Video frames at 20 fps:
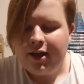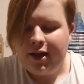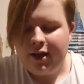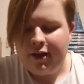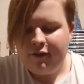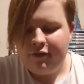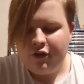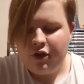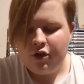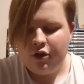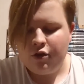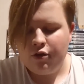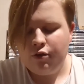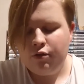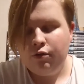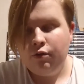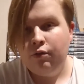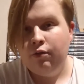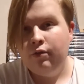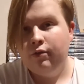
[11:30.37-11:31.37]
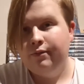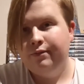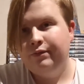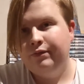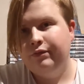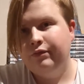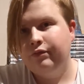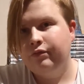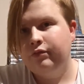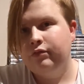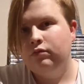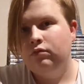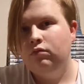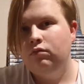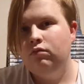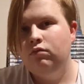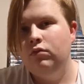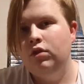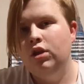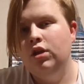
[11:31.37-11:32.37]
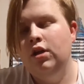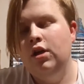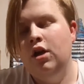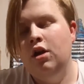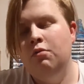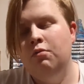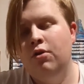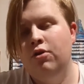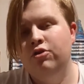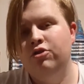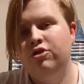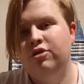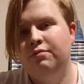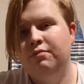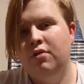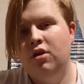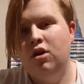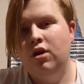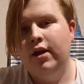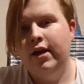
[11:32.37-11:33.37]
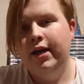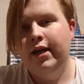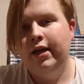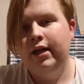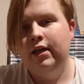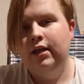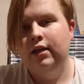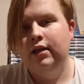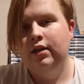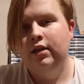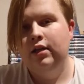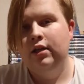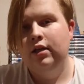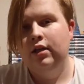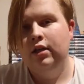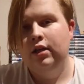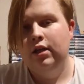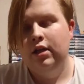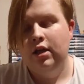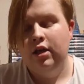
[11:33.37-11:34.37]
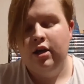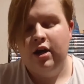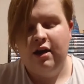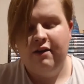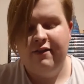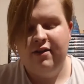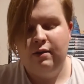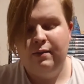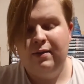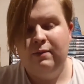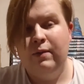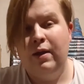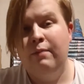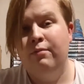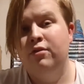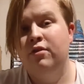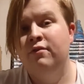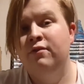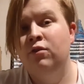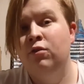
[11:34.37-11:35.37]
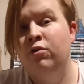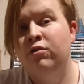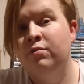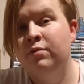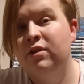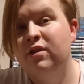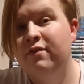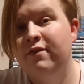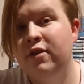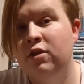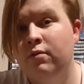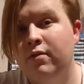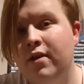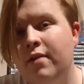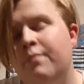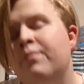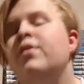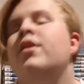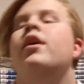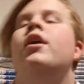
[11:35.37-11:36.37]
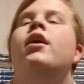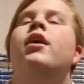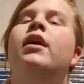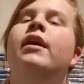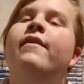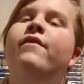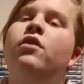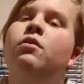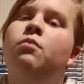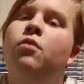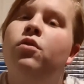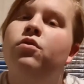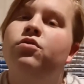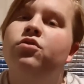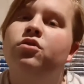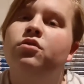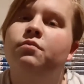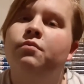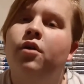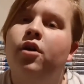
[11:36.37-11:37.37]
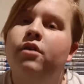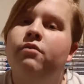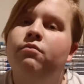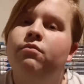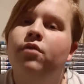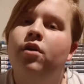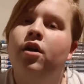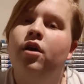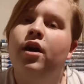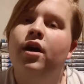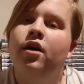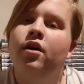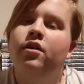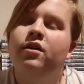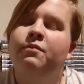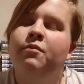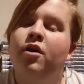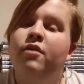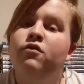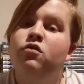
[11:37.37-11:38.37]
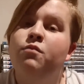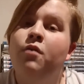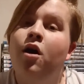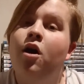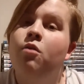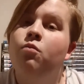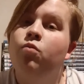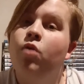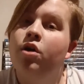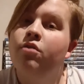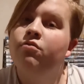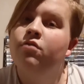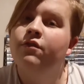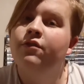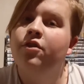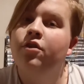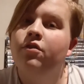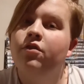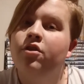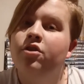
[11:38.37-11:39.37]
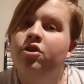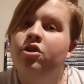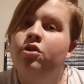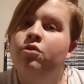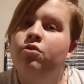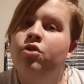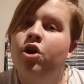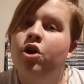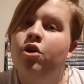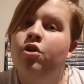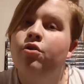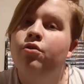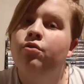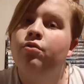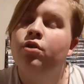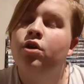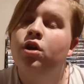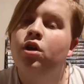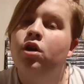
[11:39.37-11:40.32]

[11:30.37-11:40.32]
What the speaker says: If you watched my... I found a piece of paper on the floor, so I'm going to fiddle with it. If you watched my Spyfall Part 1 review, then you know